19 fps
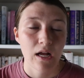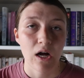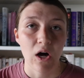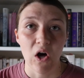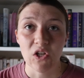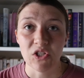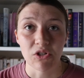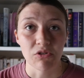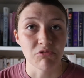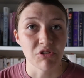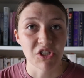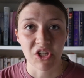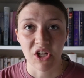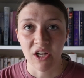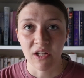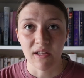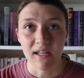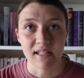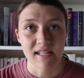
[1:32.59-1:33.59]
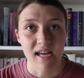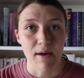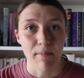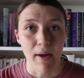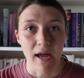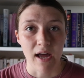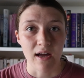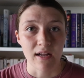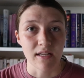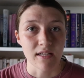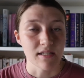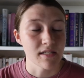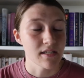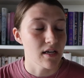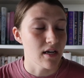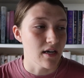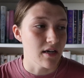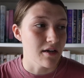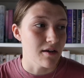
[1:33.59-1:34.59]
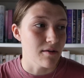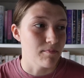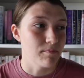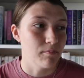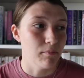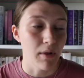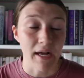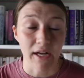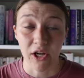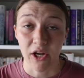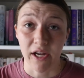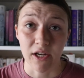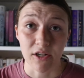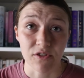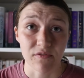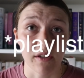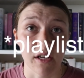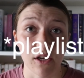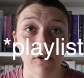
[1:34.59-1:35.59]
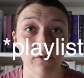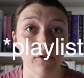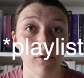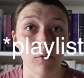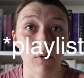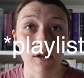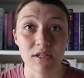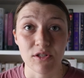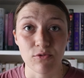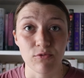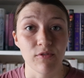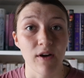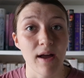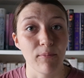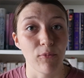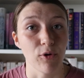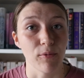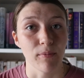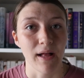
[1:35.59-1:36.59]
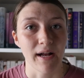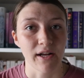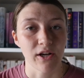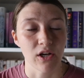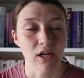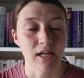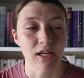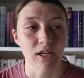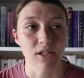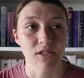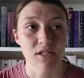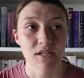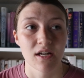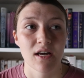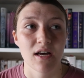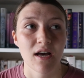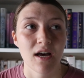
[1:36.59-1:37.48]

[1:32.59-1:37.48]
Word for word: Also, just gonna link down Mayana's Black creators video if you want to find more Black creators.